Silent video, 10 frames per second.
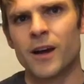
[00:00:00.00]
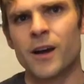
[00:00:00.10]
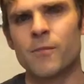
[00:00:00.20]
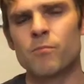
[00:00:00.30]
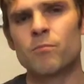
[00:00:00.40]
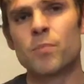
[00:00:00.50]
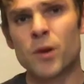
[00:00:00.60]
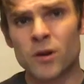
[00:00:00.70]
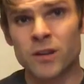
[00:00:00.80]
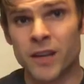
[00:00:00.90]

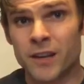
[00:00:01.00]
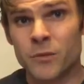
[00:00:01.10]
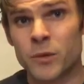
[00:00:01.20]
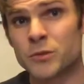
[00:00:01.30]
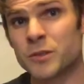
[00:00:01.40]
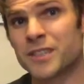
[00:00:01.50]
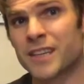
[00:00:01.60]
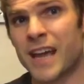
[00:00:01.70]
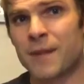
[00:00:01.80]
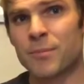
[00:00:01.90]
Berlin, which was the
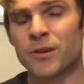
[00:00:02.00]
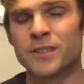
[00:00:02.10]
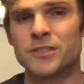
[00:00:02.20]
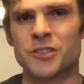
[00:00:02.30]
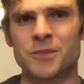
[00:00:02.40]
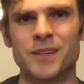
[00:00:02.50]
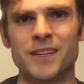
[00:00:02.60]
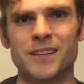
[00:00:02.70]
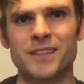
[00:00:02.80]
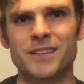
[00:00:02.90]
capital in Germany
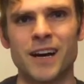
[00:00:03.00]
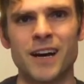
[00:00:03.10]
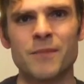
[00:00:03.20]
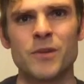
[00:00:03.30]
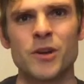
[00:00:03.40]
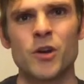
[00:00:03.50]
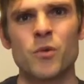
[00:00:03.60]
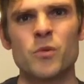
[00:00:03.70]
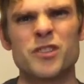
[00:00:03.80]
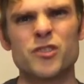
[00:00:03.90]
at the time,
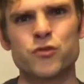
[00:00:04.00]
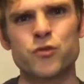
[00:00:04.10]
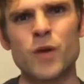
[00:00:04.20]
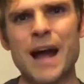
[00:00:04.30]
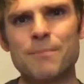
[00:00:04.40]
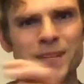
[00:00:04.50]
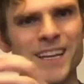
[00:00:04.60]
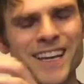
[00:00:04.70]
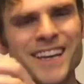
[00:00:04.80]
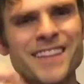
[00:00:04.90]
was trapped
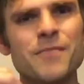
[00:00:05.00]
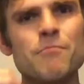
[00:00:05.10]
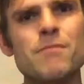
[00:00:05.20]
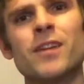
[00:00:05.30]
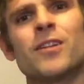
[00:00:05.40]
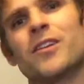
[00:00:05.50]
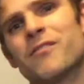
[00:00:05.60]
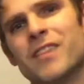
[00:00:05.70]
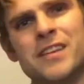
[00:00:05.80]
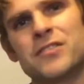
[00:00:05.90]
in the middle of
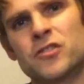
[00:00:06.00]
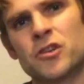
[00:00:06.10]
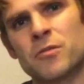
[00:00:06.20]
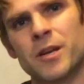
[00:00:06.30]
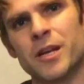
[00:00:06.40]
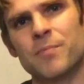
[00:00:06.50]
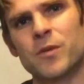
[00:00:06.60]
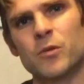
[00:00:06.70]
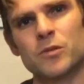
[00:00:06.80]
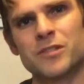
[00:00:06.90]
East Germany,
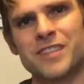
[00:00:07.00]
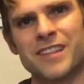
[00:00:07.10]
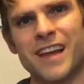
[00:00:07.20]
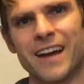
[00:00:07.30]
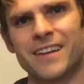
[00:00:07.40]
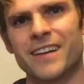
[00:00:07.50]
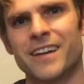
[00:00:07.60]
and we'll see that.